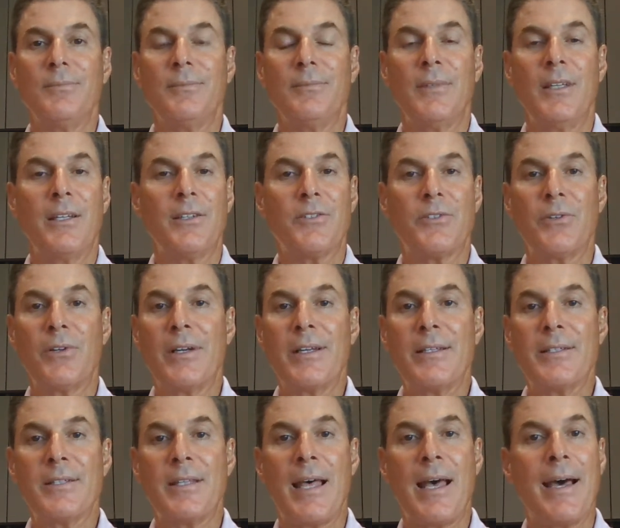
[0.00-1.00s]
history
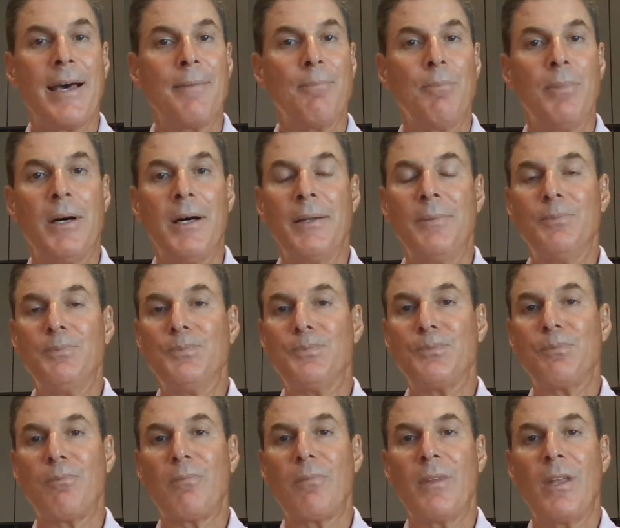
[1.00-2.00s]
is that. But
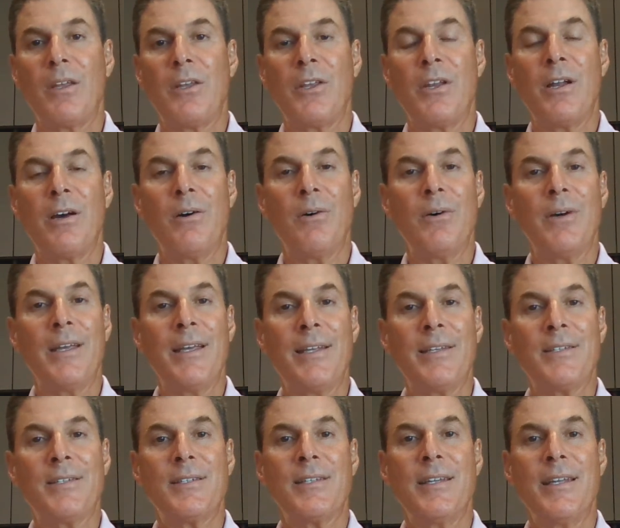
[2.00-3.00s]

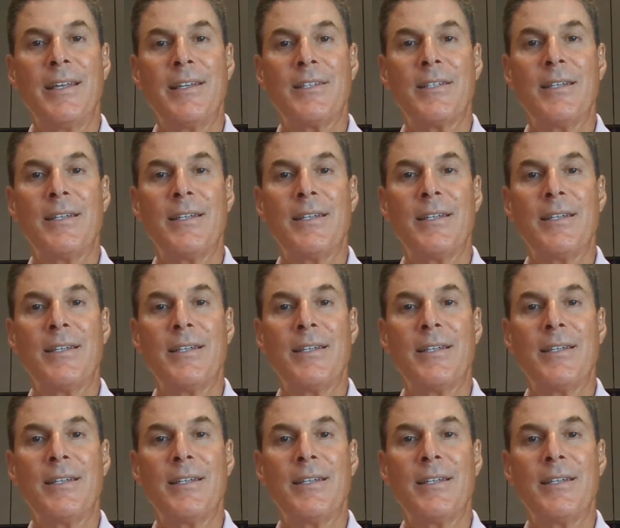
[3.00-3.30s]
it's